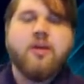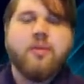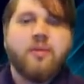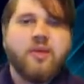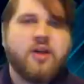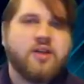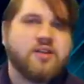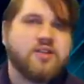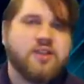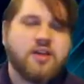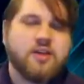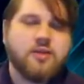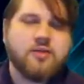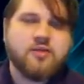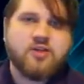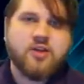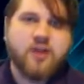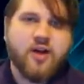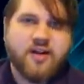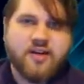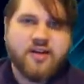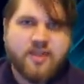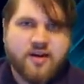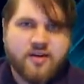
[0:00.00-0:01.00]
because then you
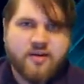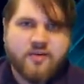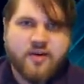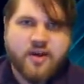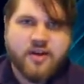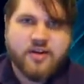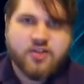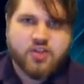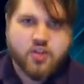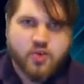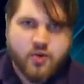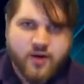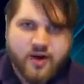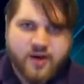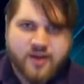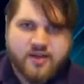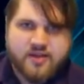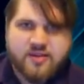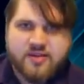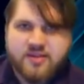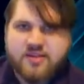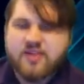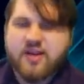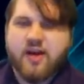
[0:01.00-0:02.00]
start identifying
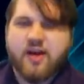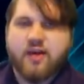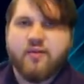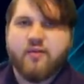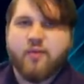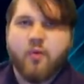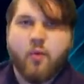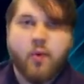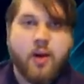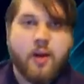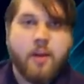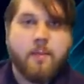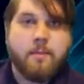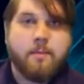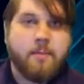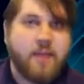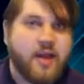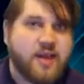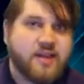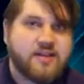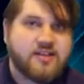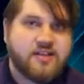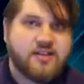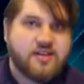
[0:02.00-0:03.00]
trends of what
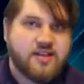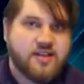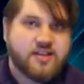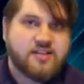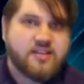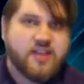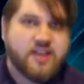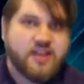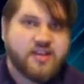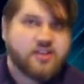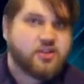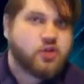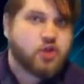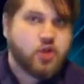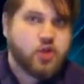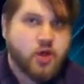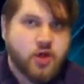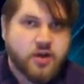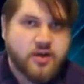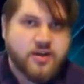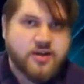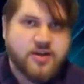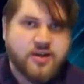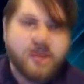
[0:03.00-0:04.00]
makes these things
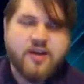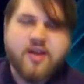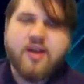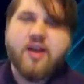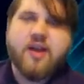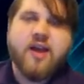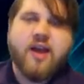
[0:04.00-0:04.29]
good,